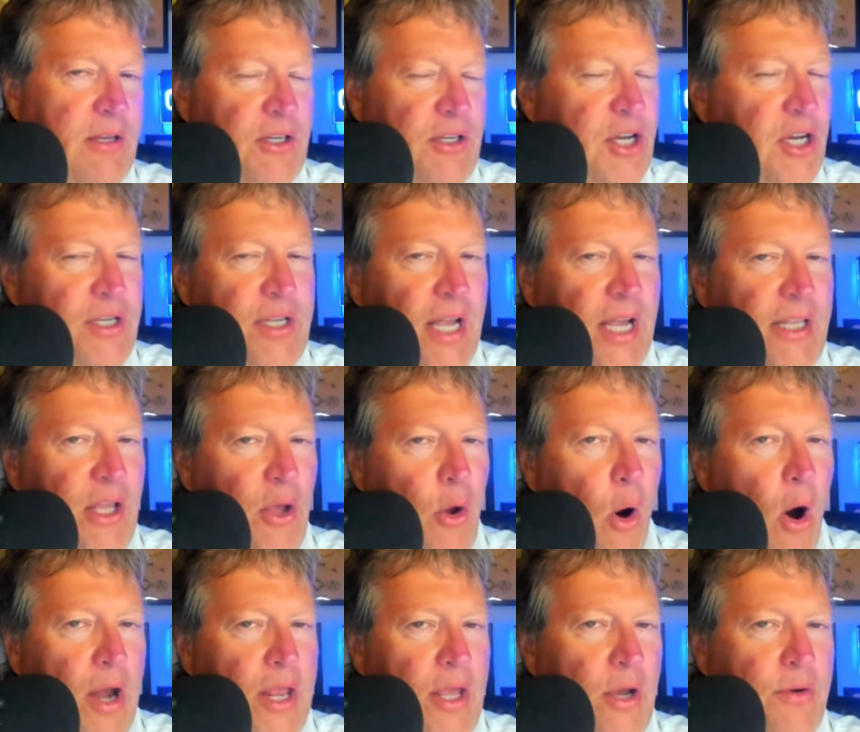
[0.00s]
just like the
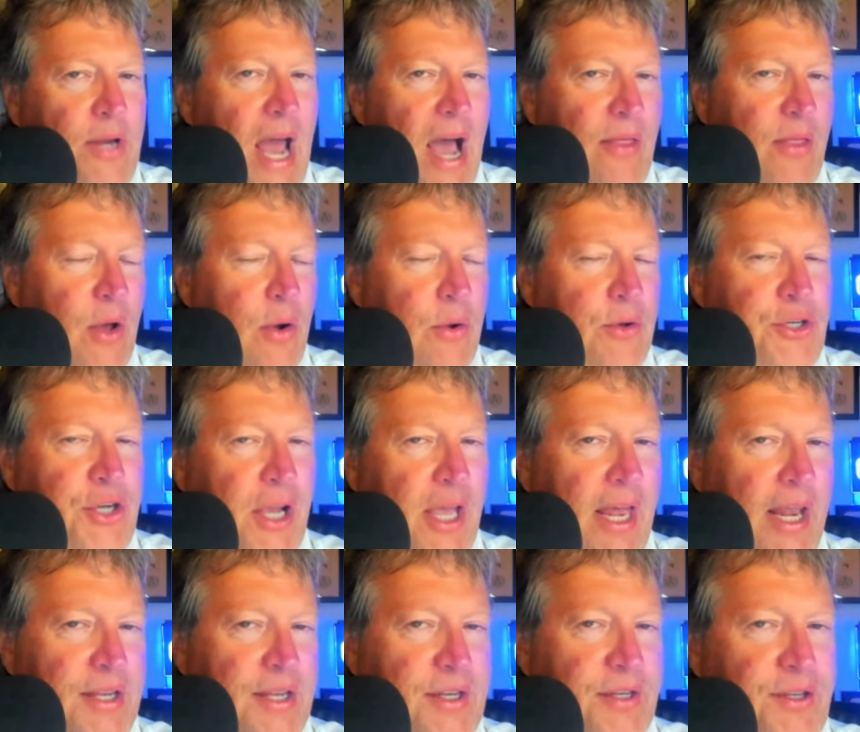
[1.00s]
audio downloads you
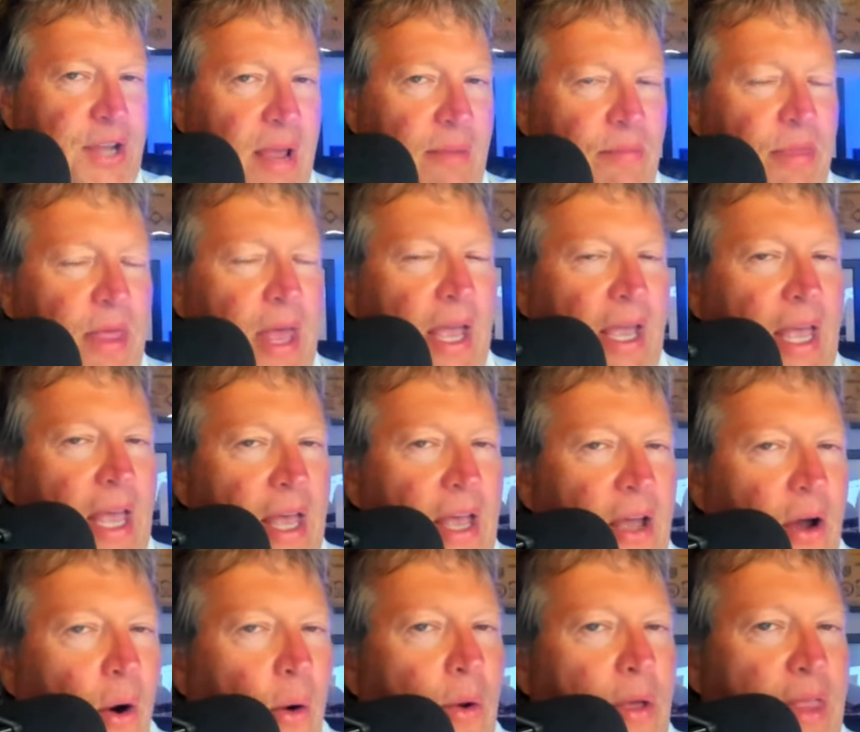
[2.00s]
get it's the same thing
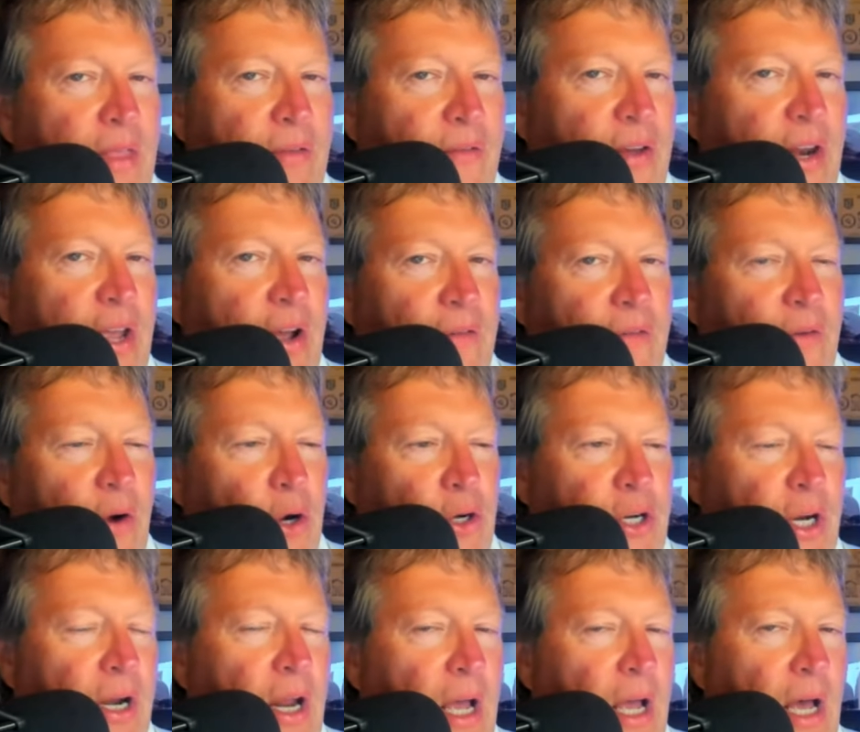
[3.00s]
only the video
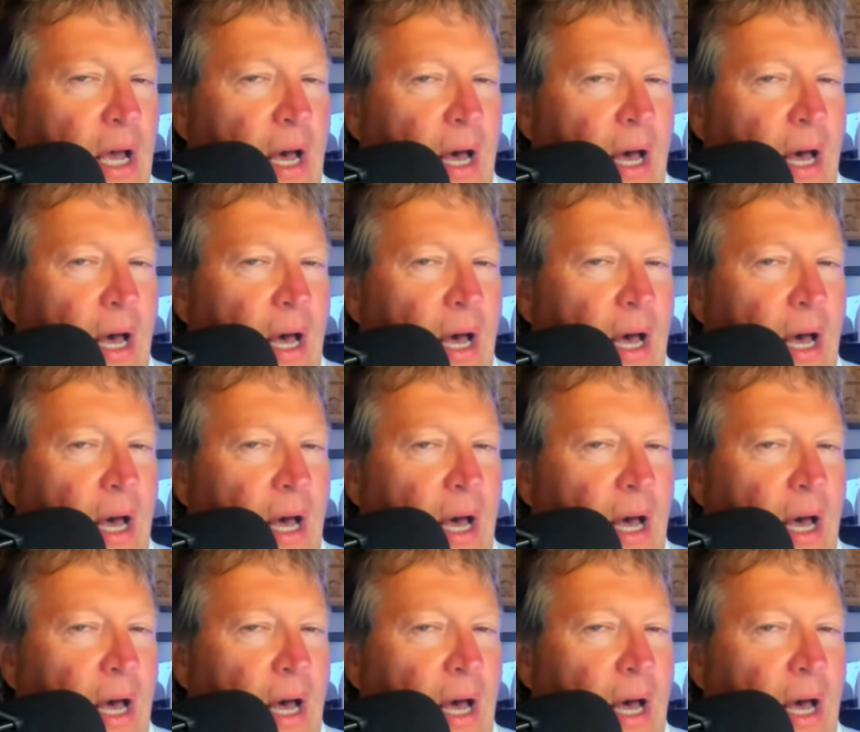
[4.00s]
version